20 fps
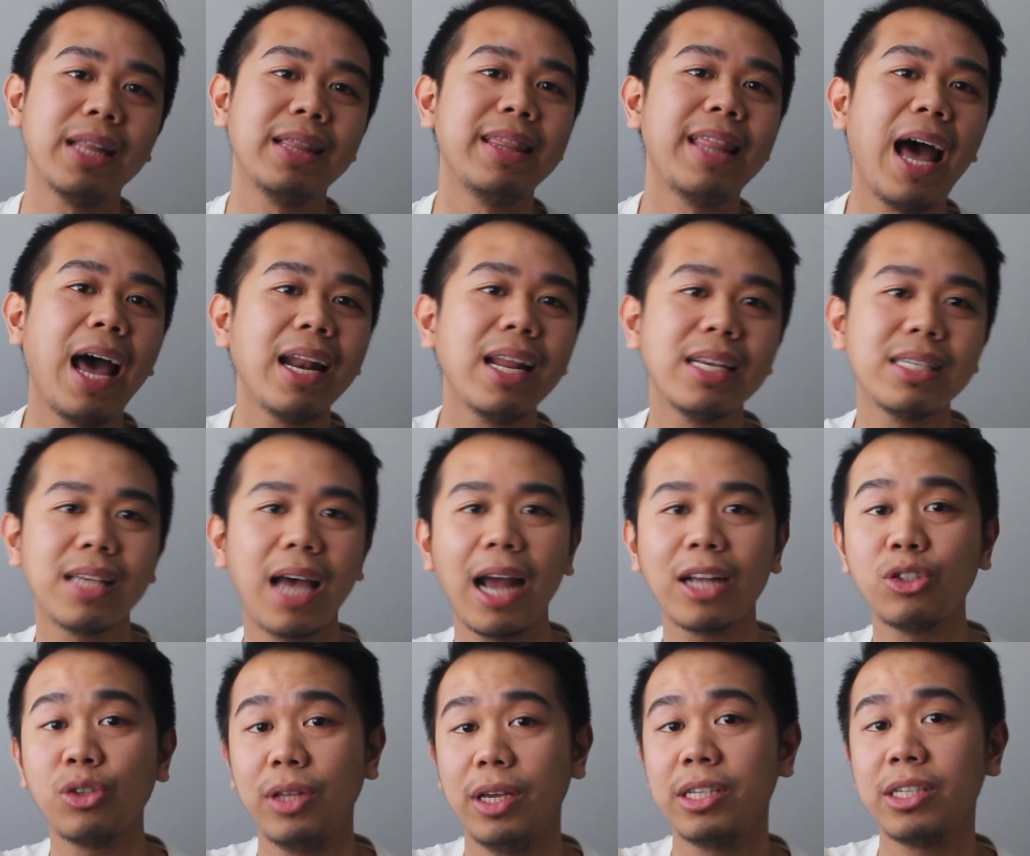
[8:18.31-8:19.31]
That is
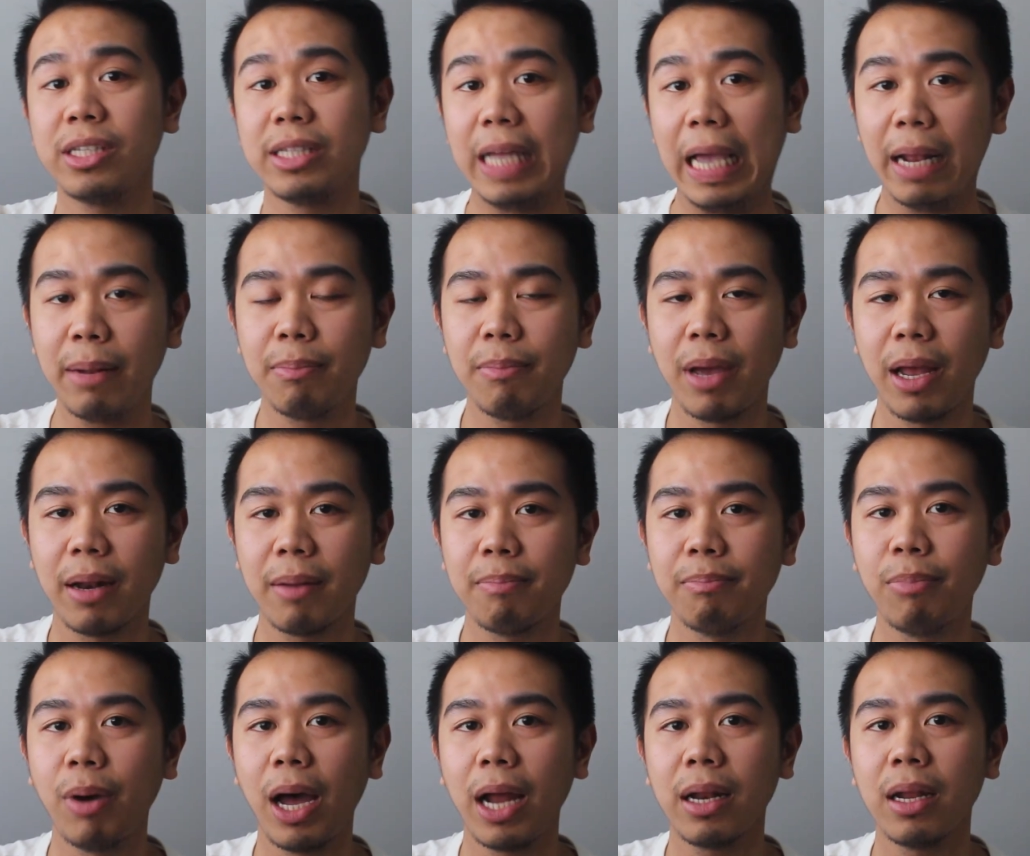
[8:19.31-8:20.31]
actually a statement,
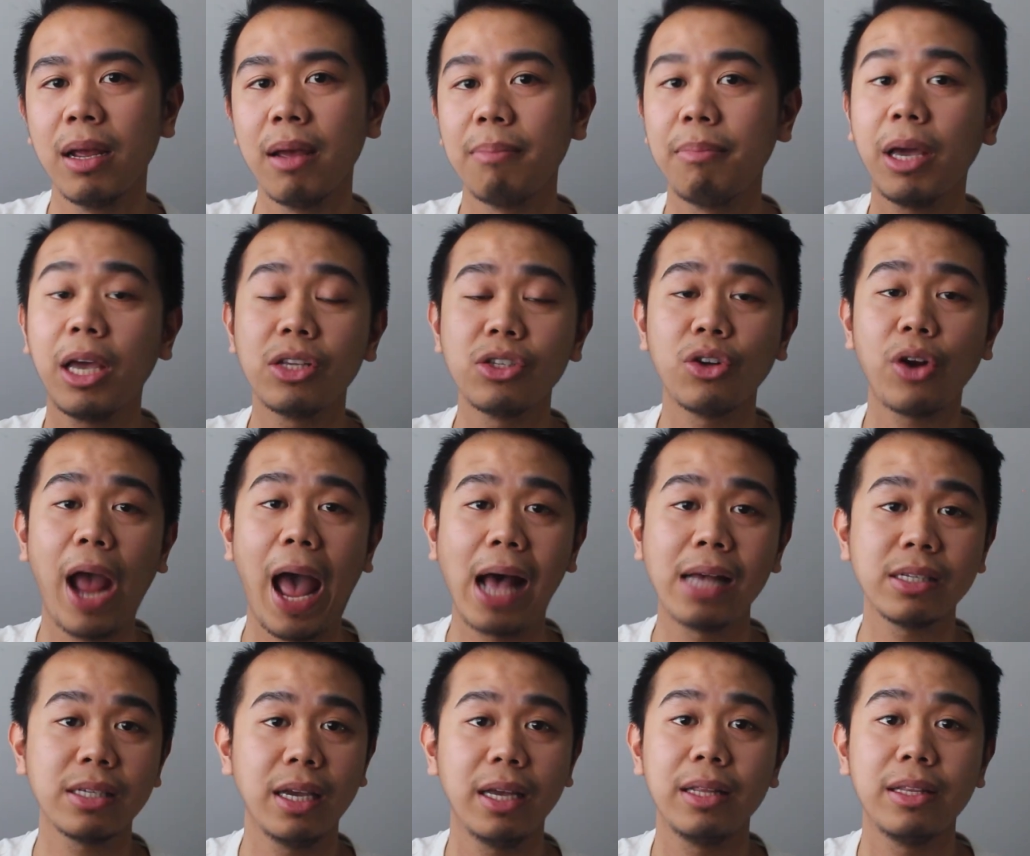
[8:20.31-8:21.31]
but because you're
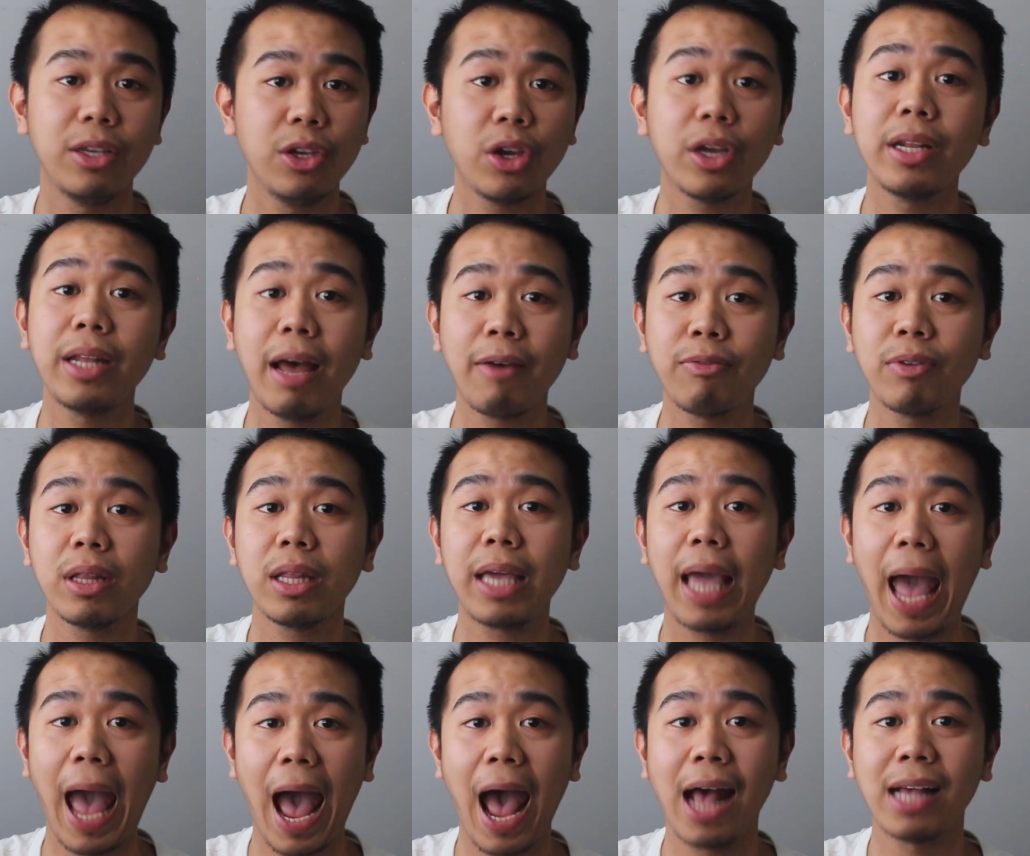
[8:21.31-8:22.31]
asking, you can
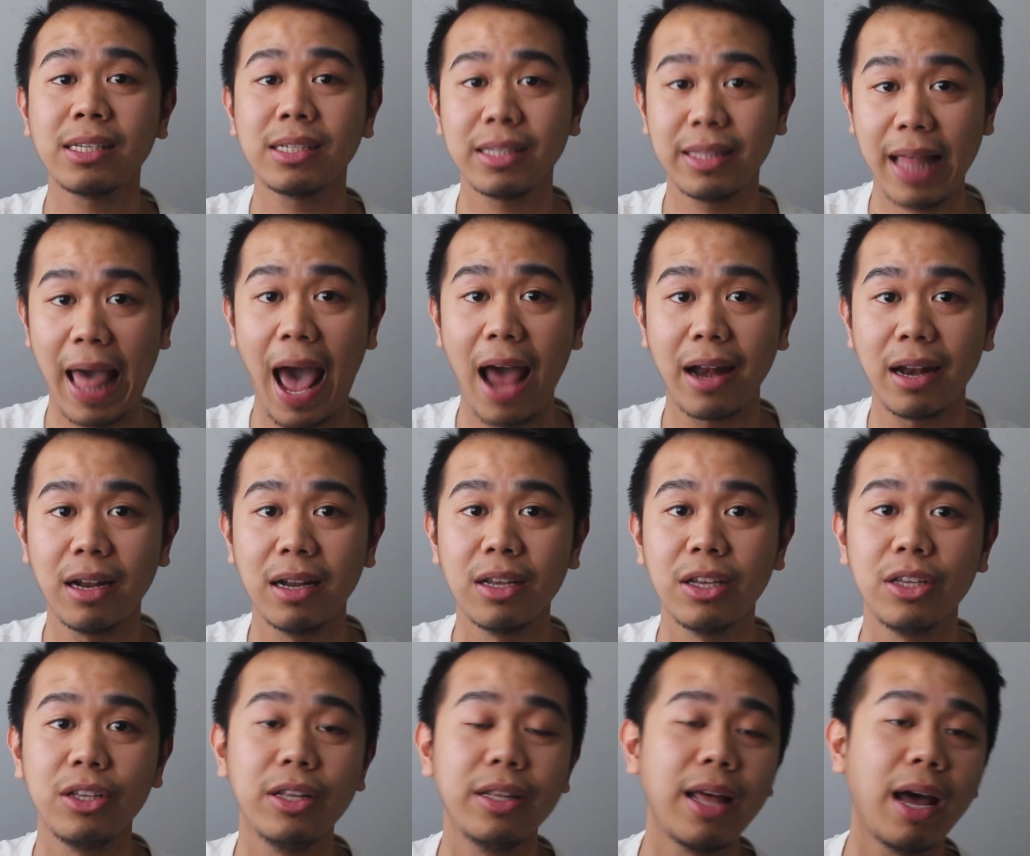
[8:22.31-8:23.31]
definitely ask that.
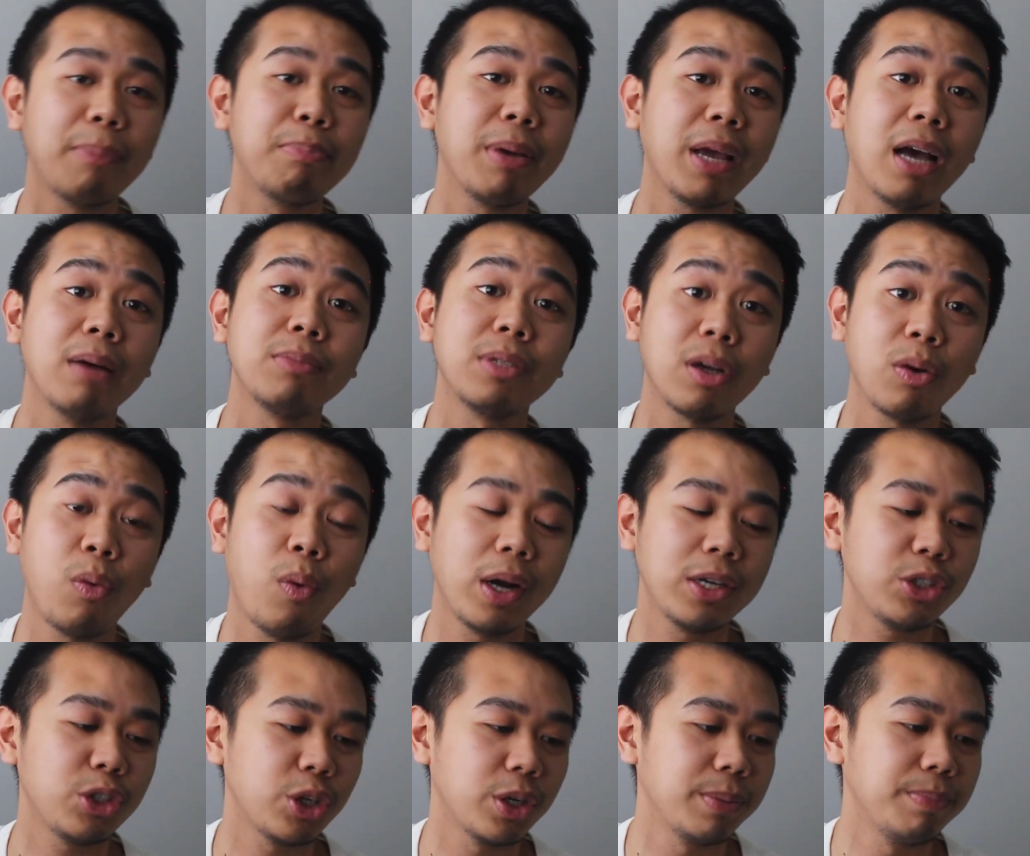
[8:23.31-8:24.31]
That becomes a
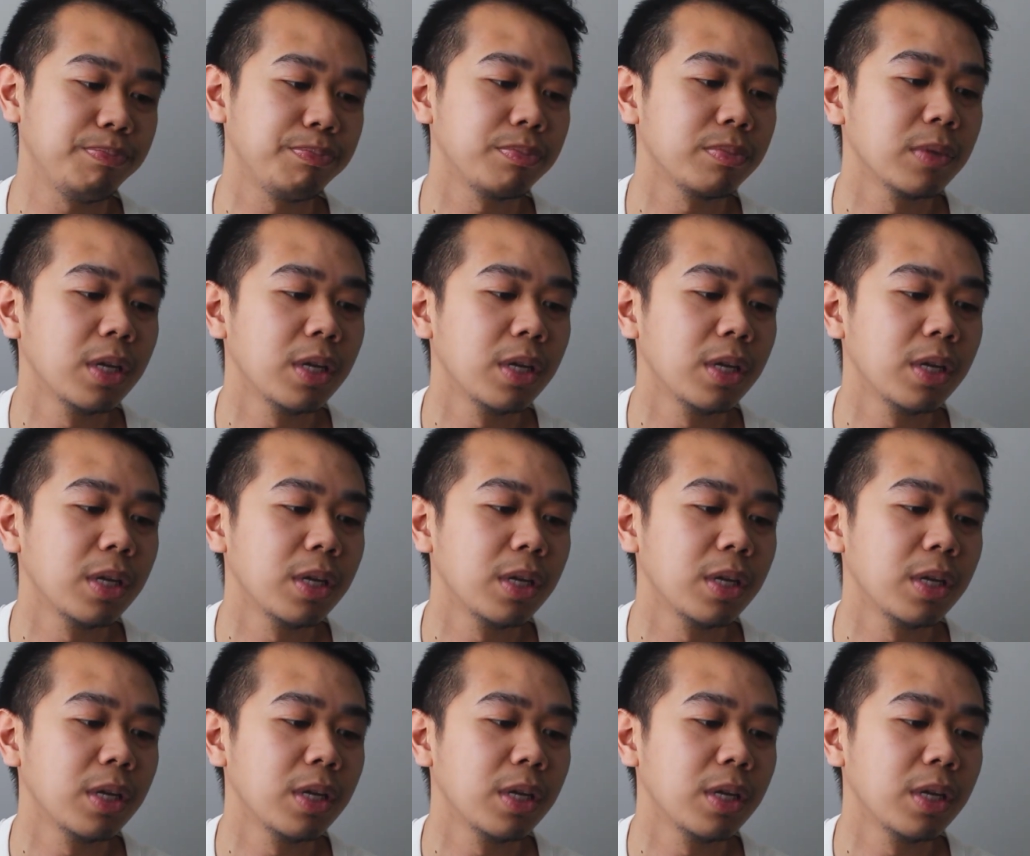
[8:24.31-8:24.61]
question.